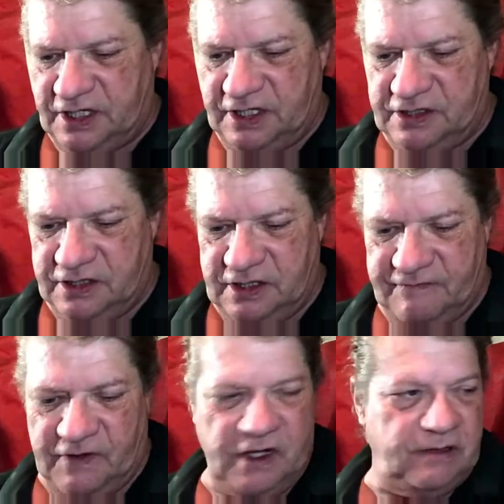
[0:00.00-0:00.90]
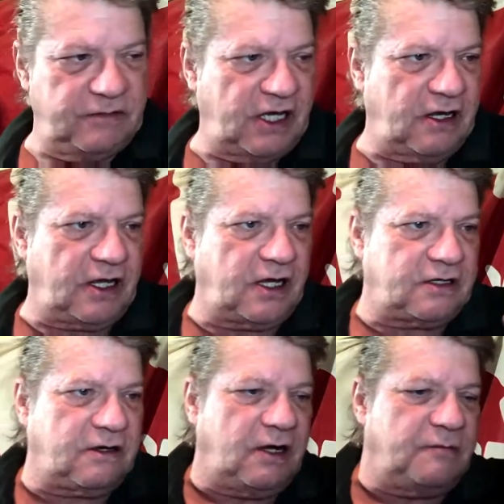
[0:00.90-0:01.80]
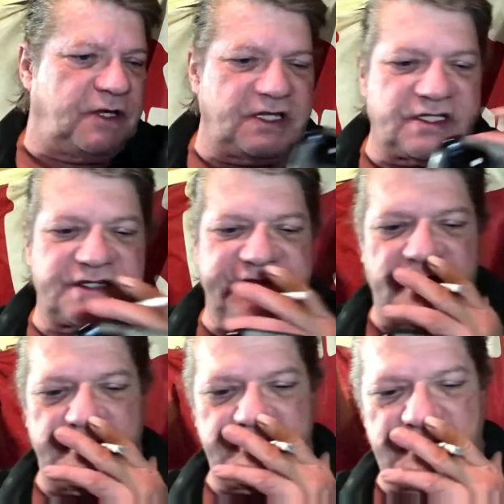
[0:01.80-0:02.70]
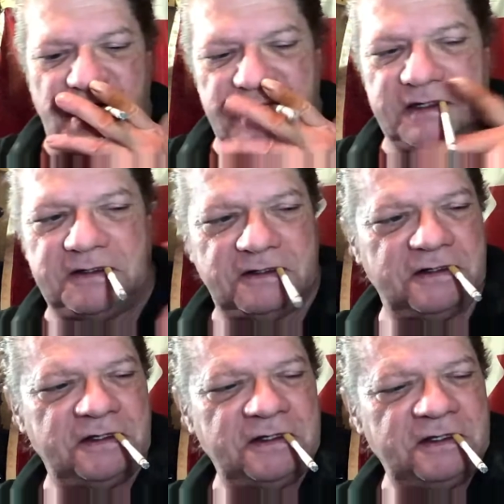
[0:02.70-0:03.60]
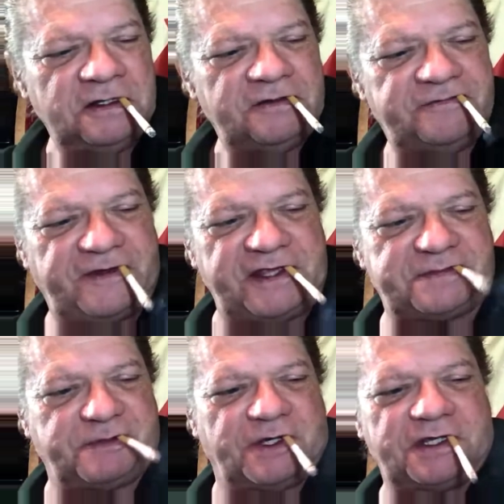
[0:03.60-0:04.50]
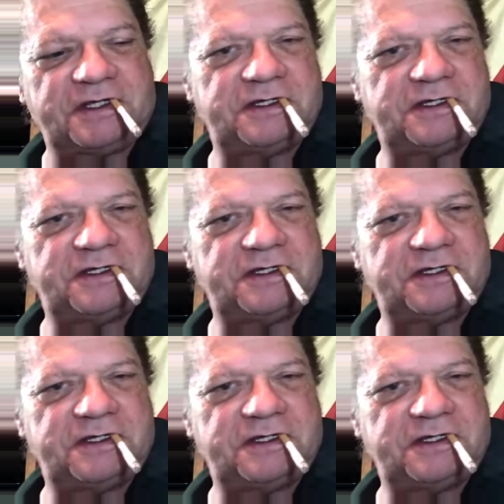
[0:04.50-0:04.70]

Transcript: I turned the volume down. I got comments from Facebook.